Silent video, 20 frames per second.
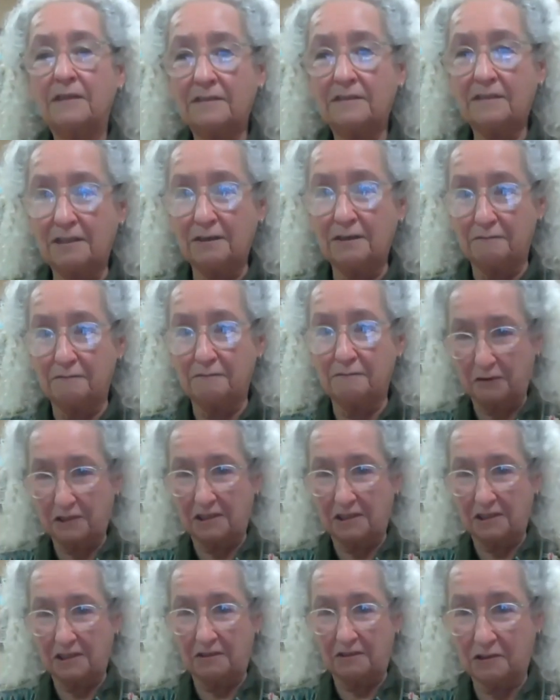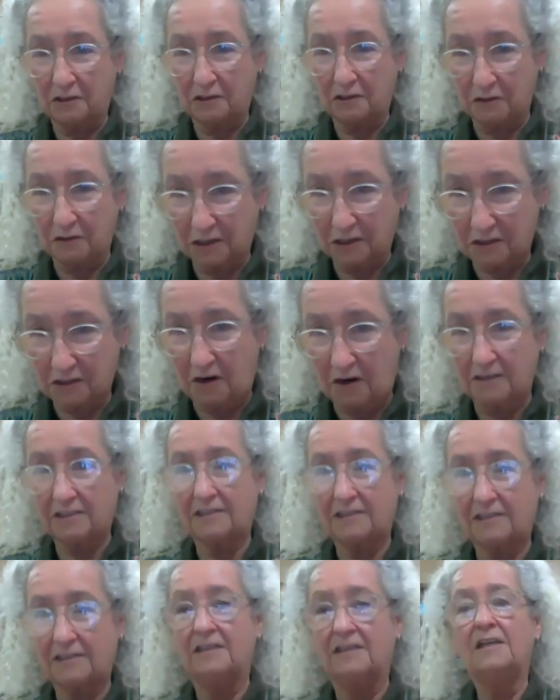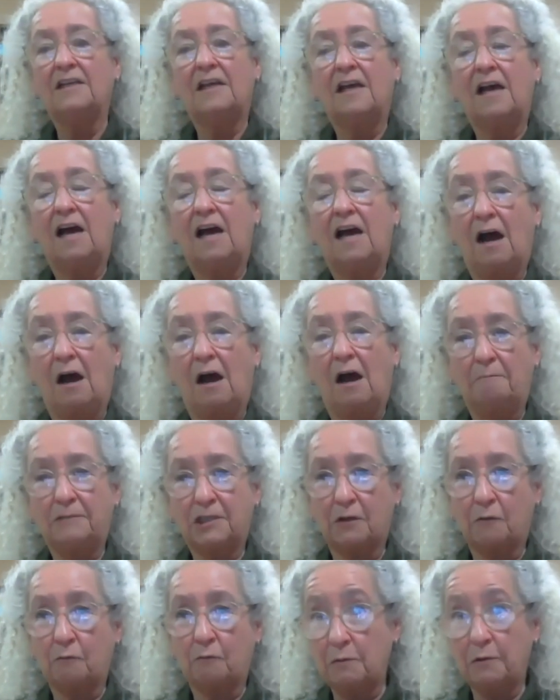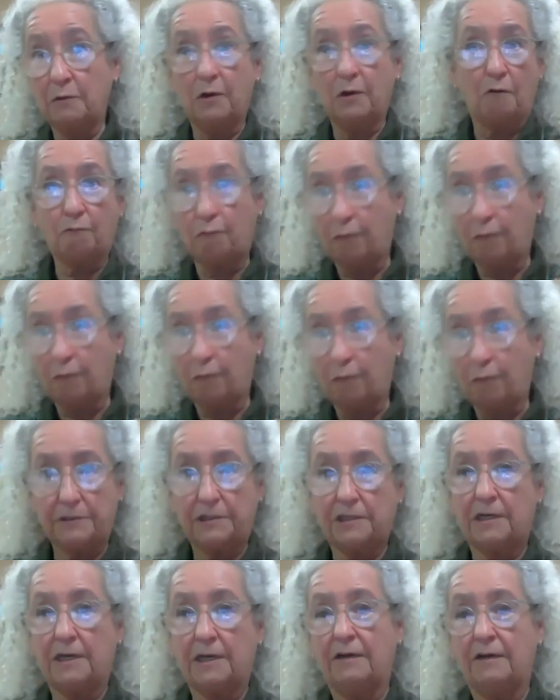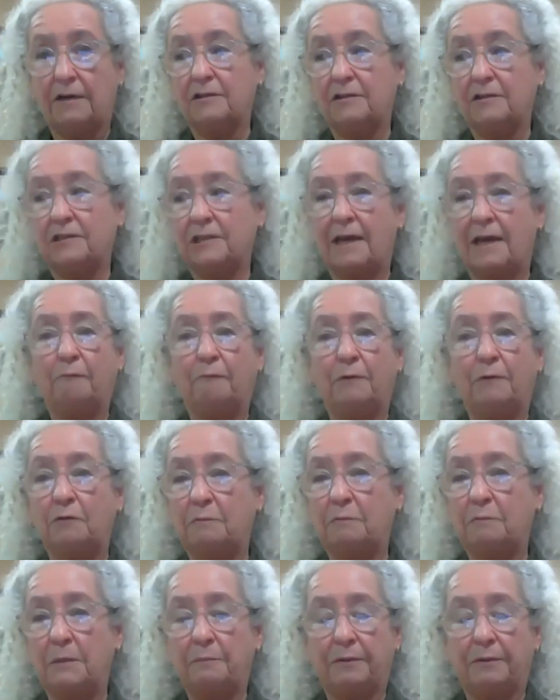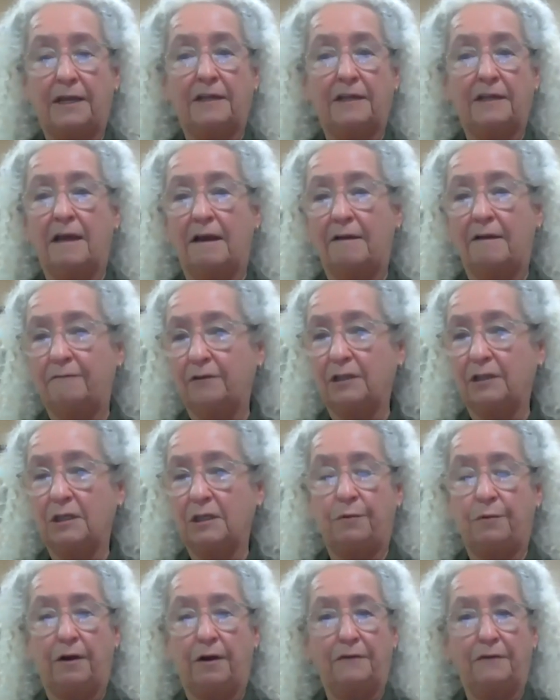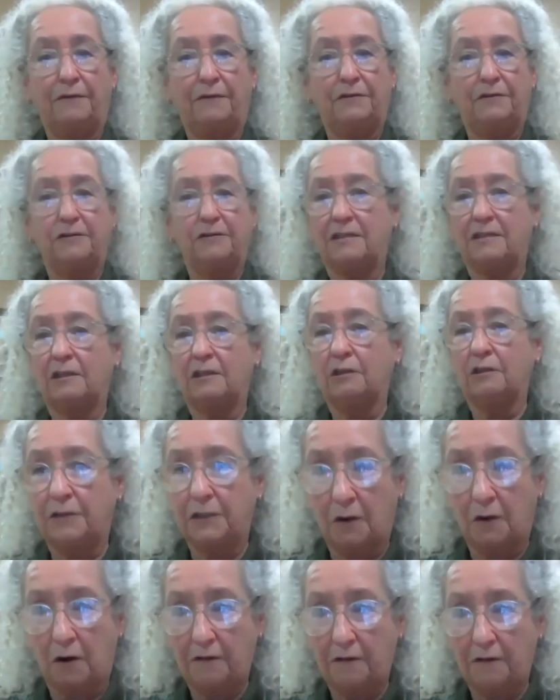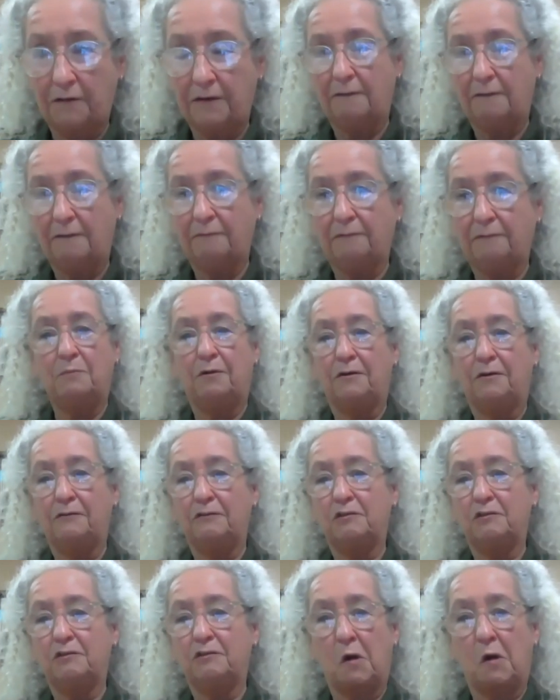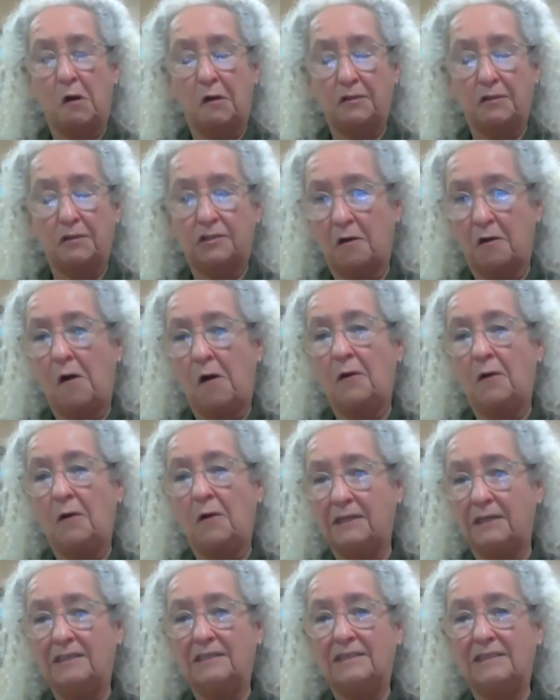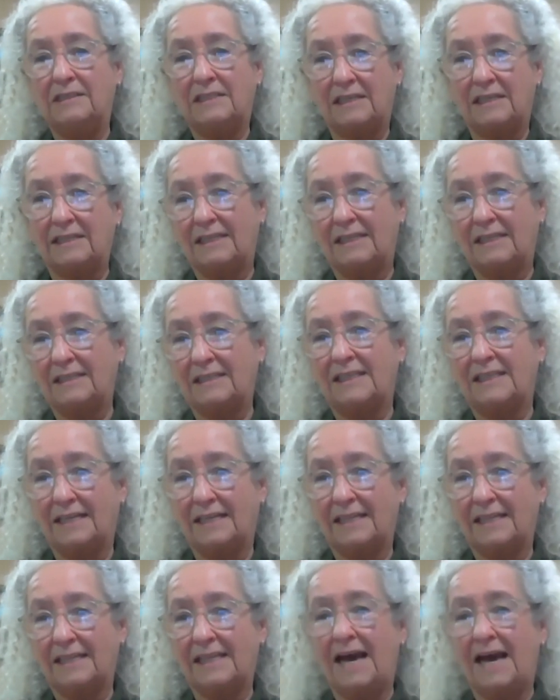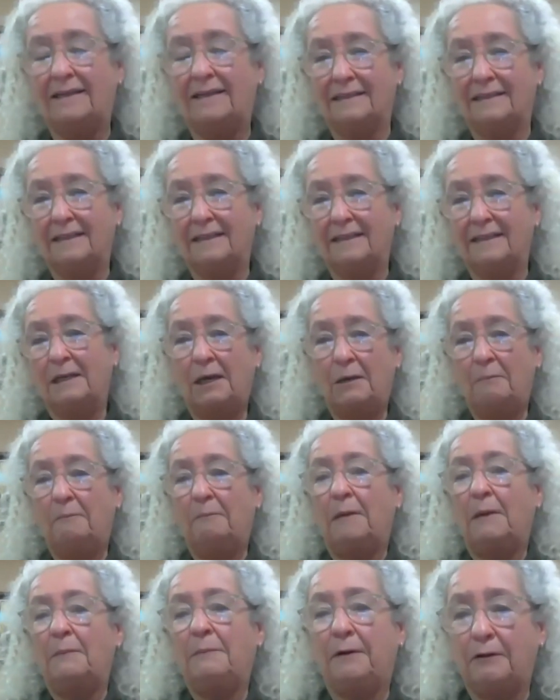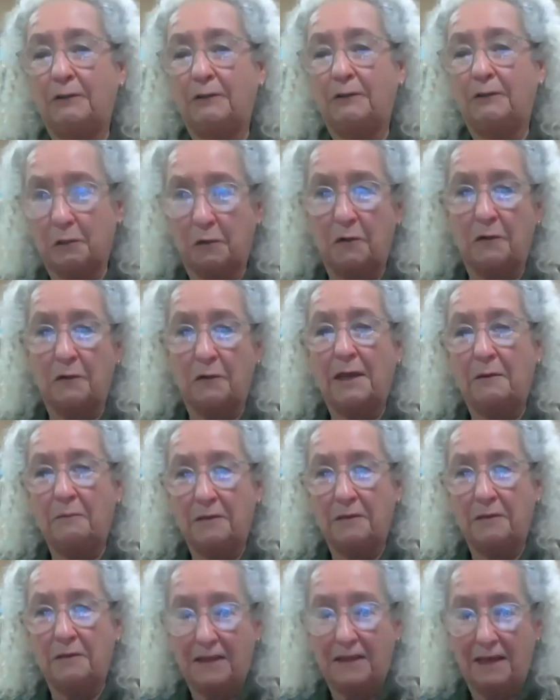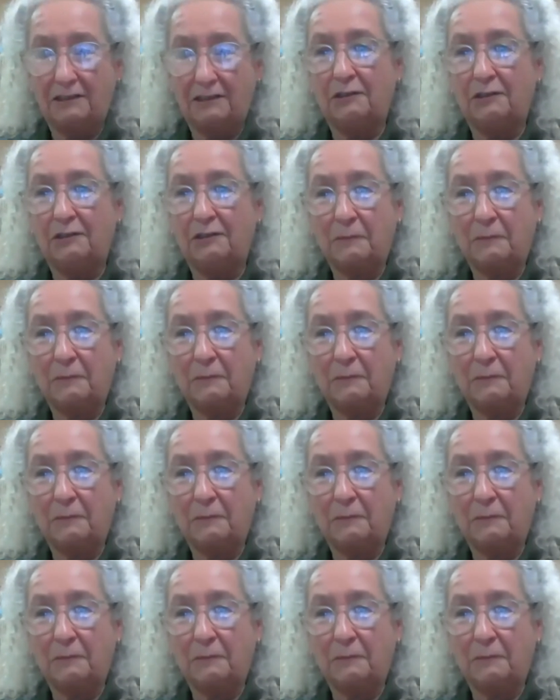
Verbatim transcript: to hear folk singers tune guitars. Um, so we would all run upstairs and we would be playing the Everly Brothers and learning all the Everly Brothers songs and harmonies and things like that. Um, my parents were okay with that too.